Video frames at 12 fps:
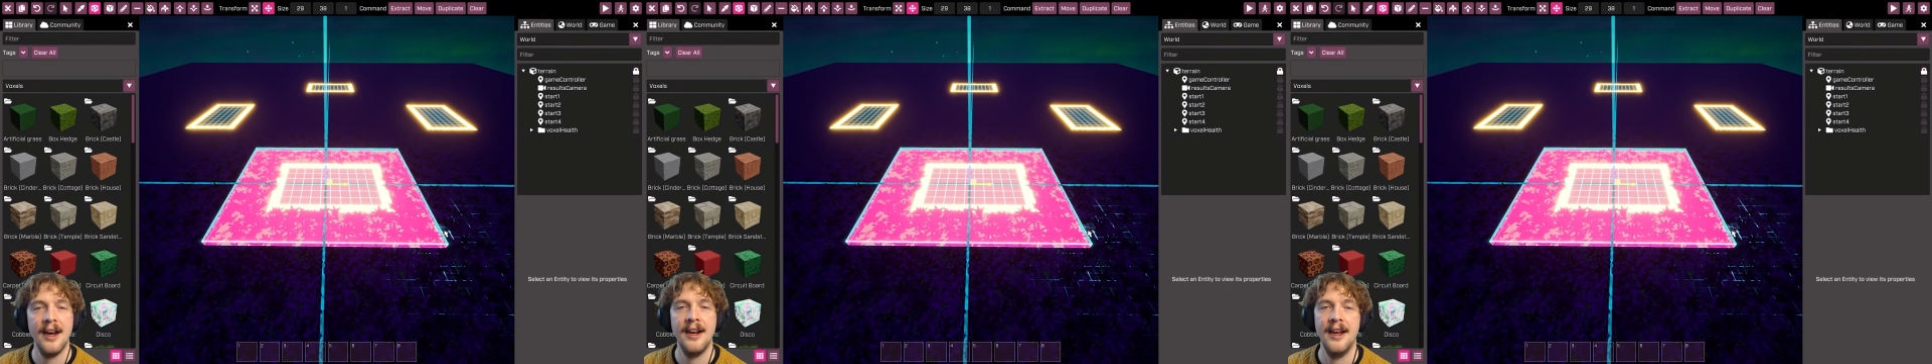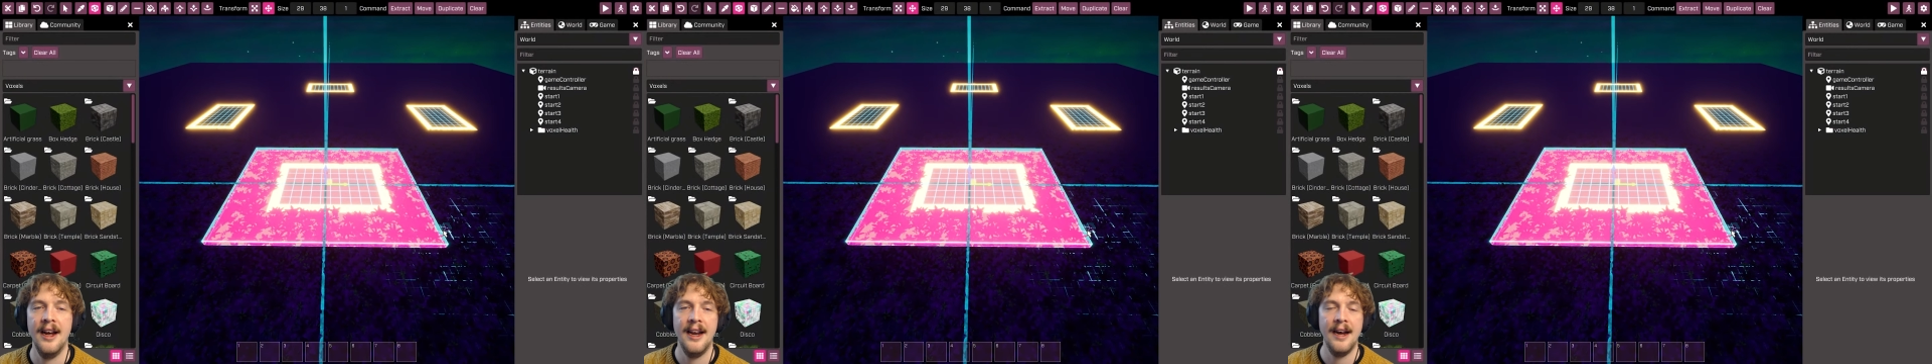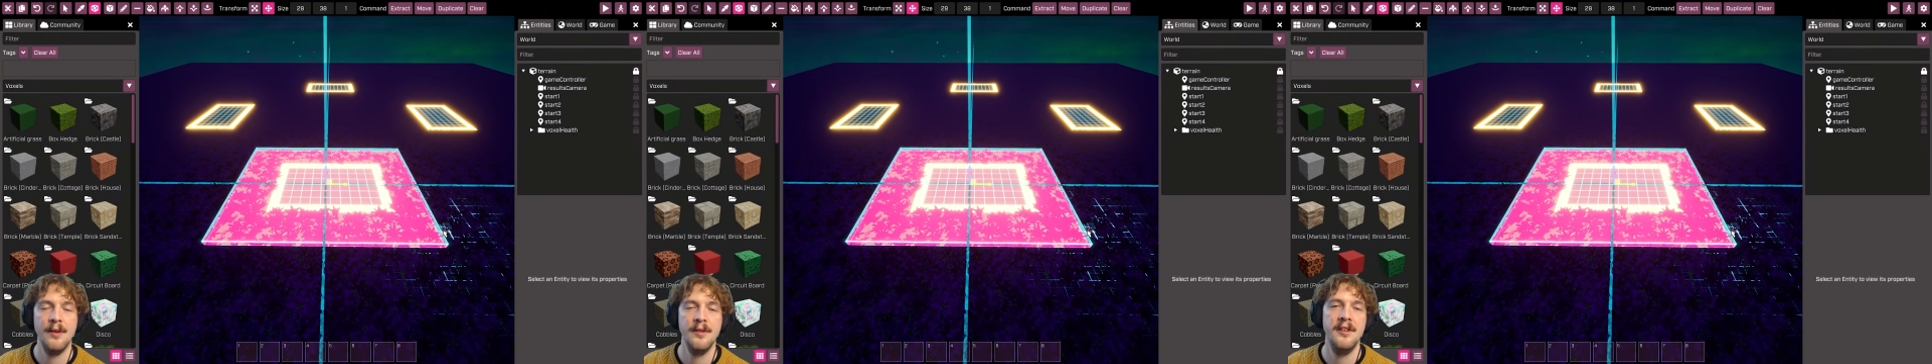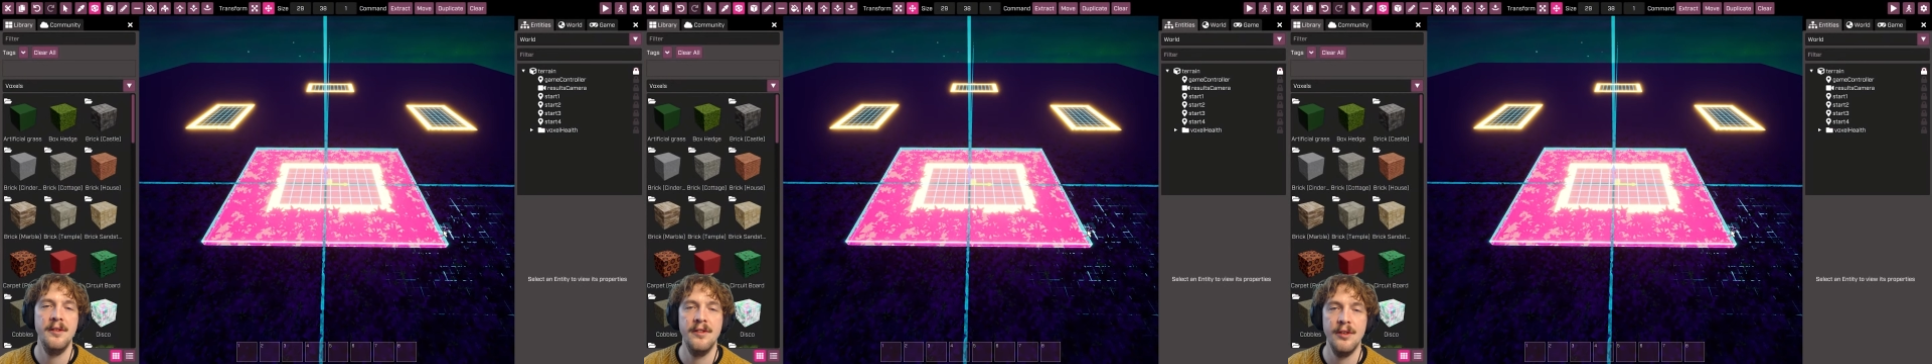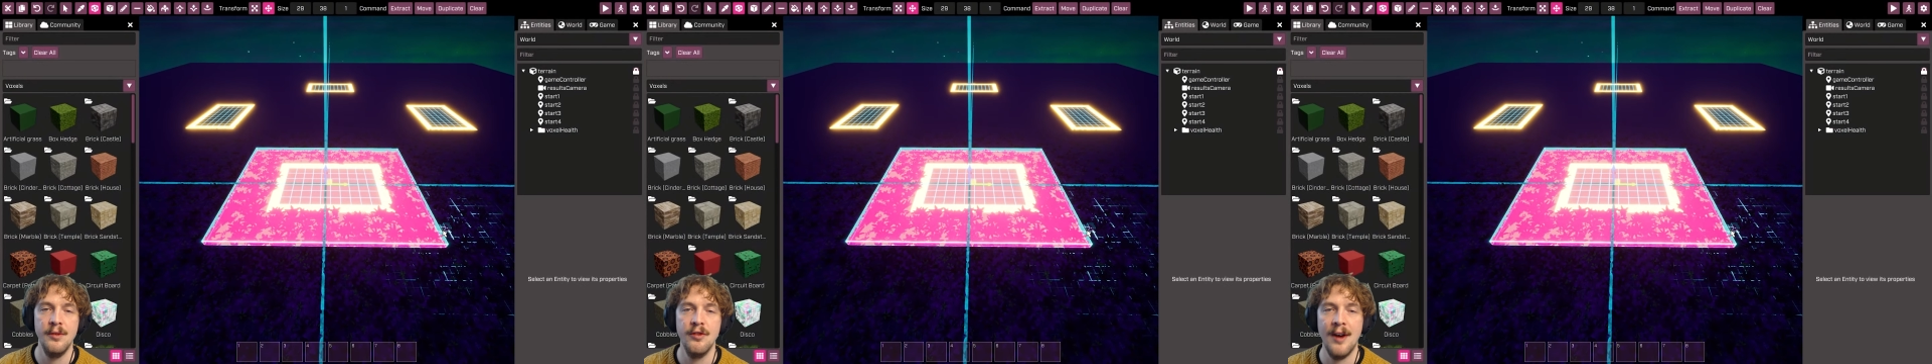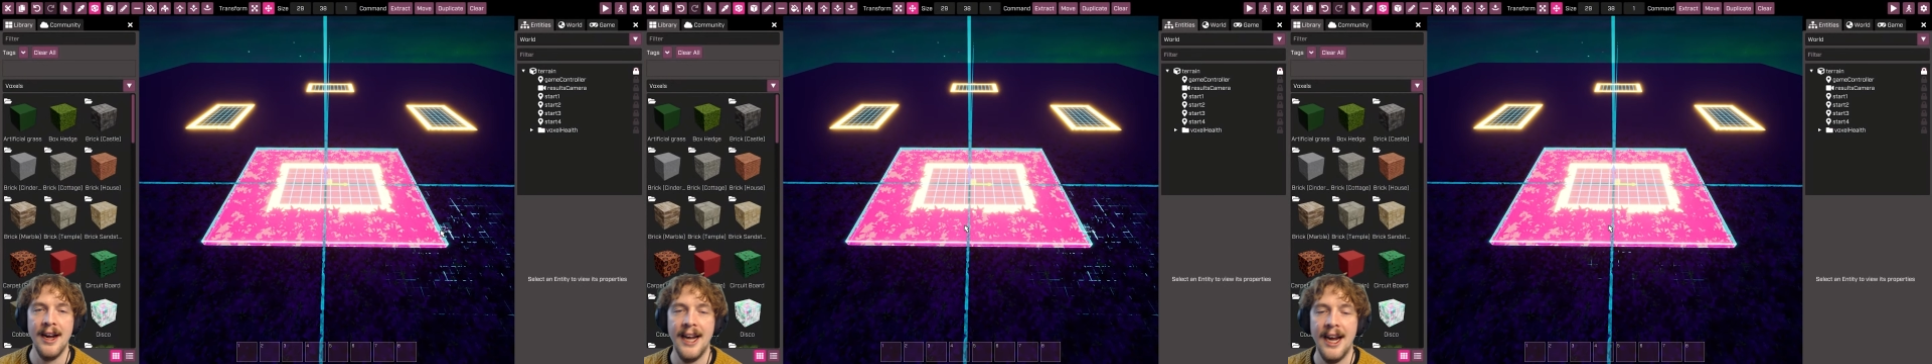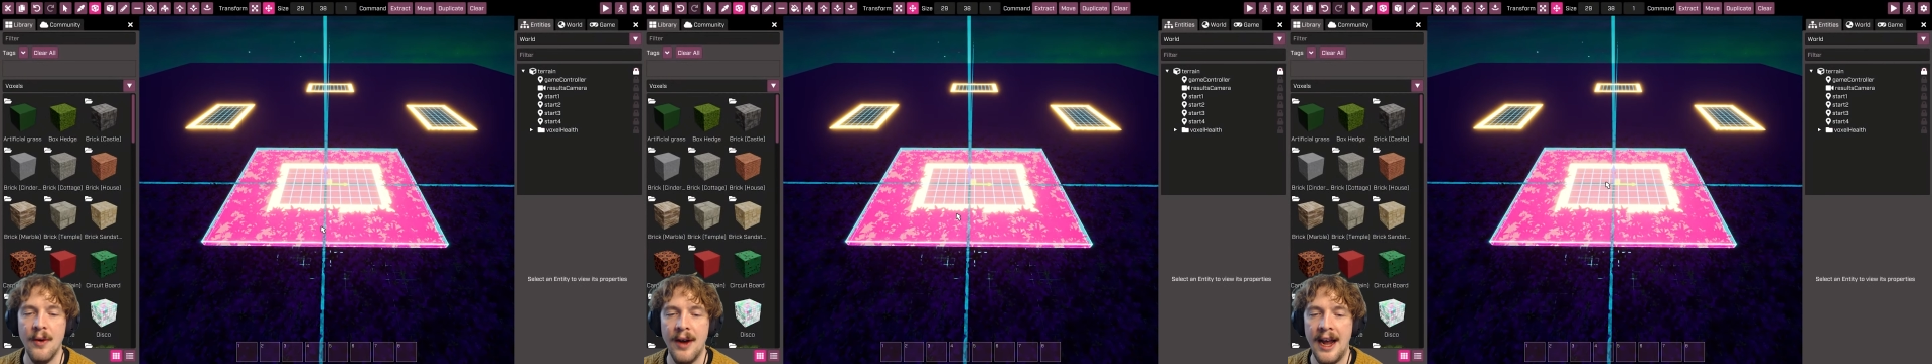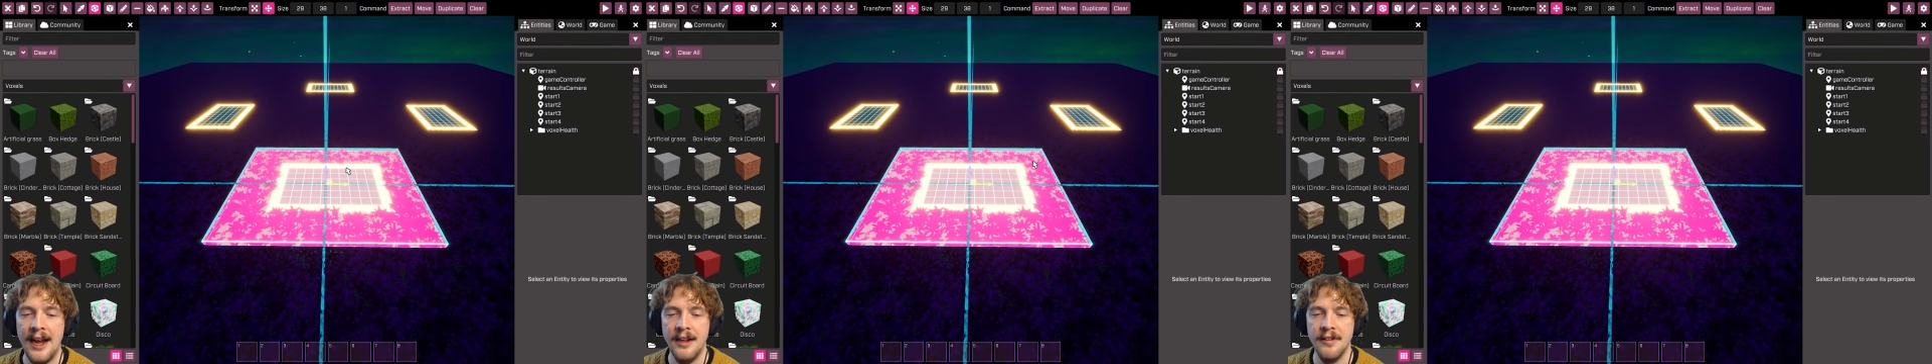and it allows you to drag out
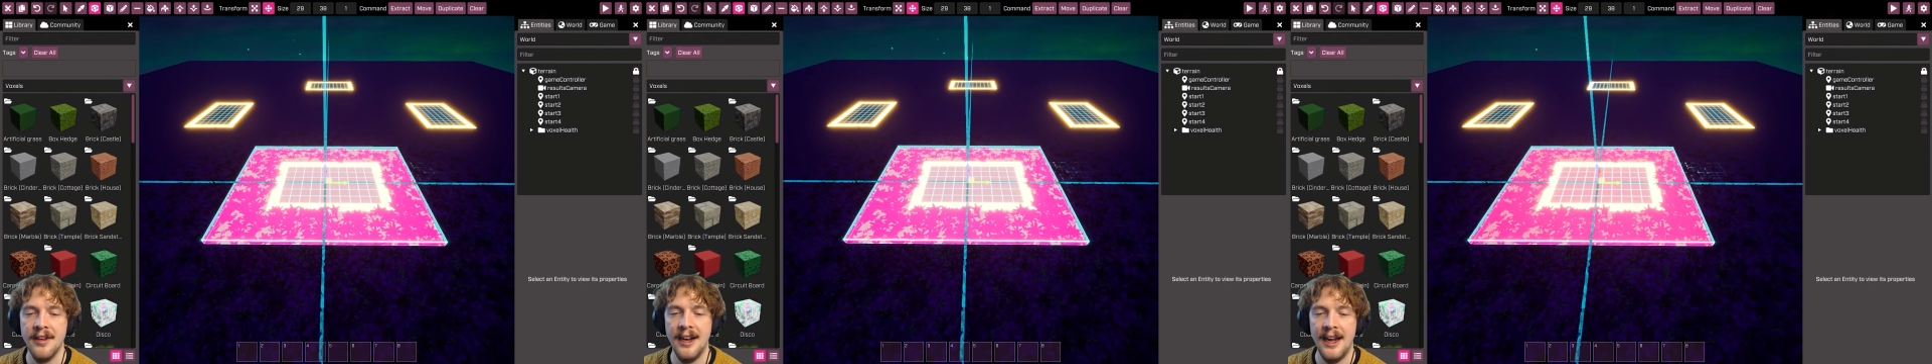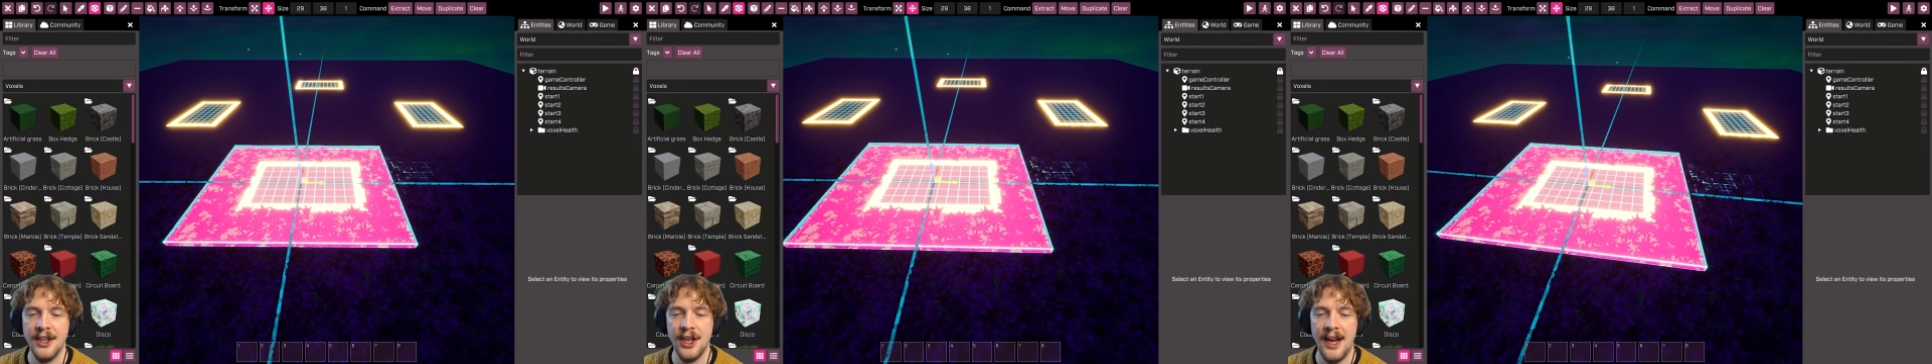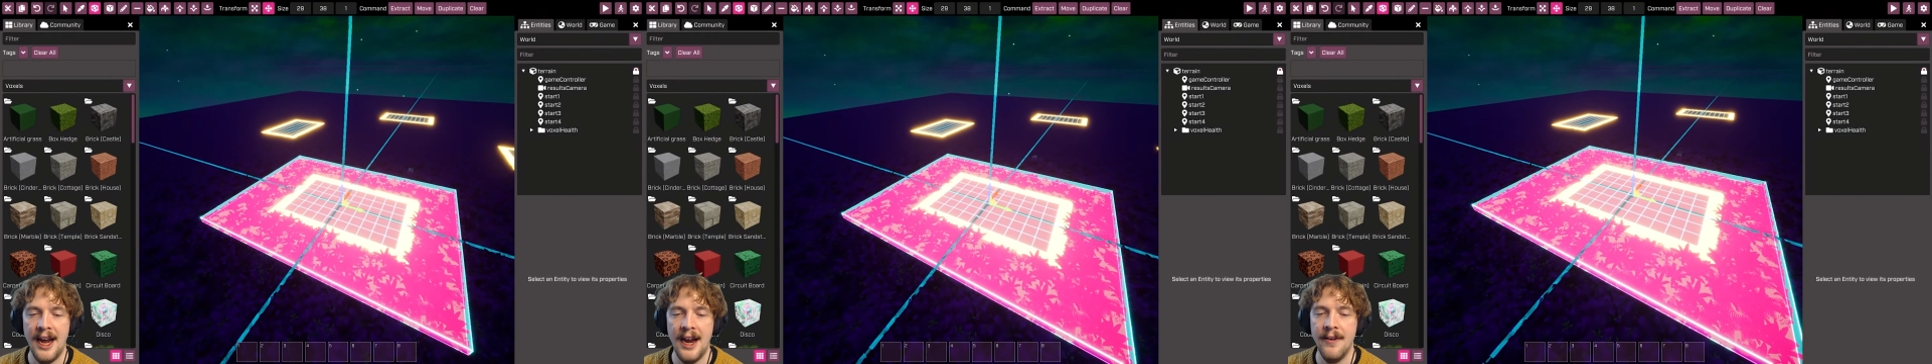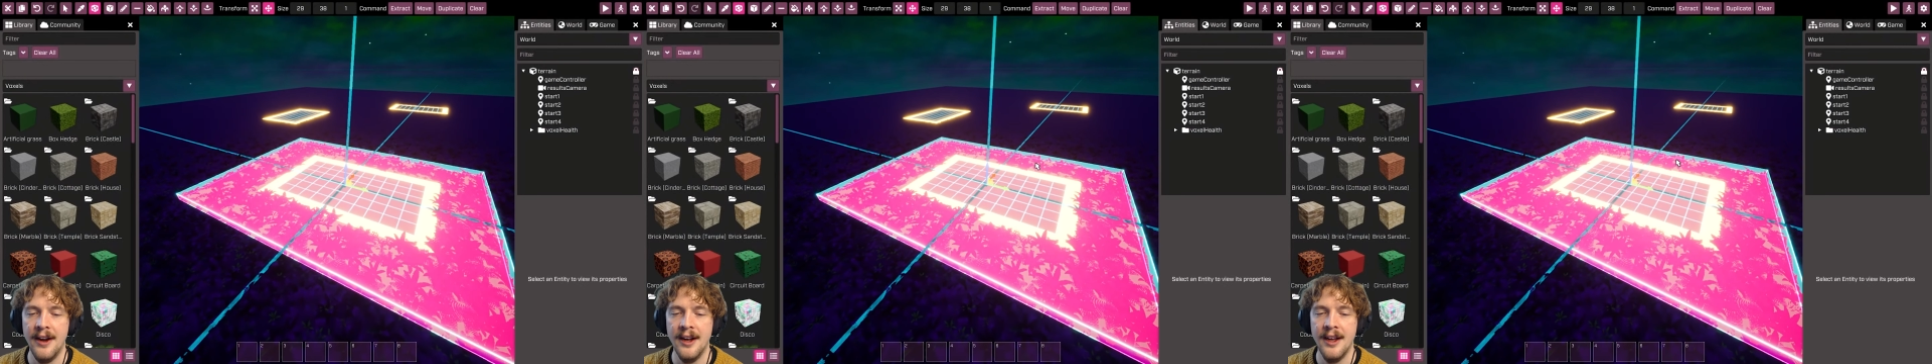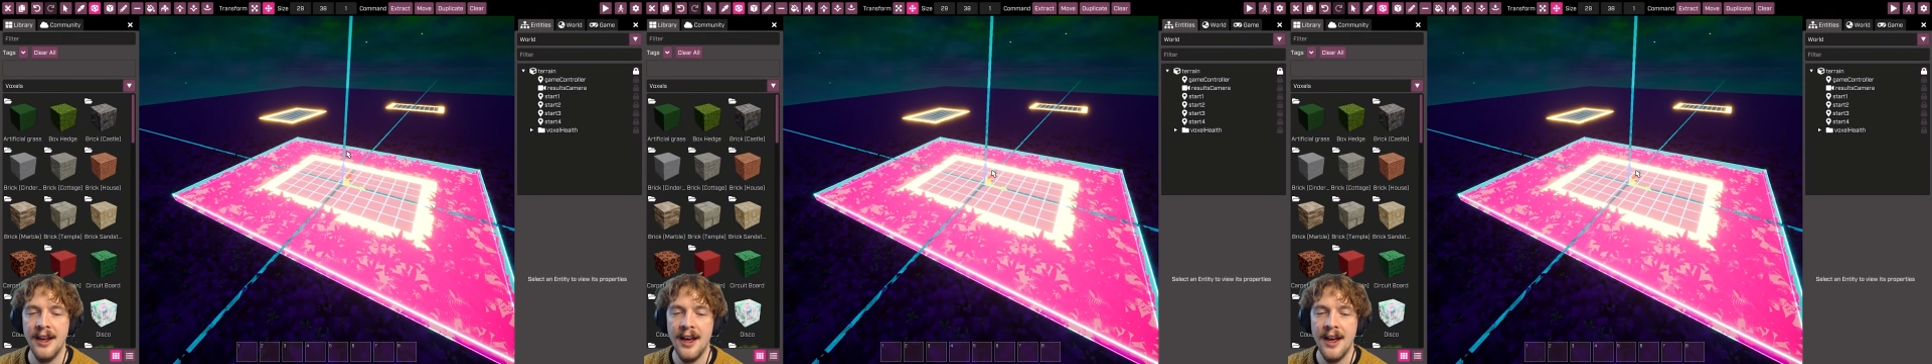a selection area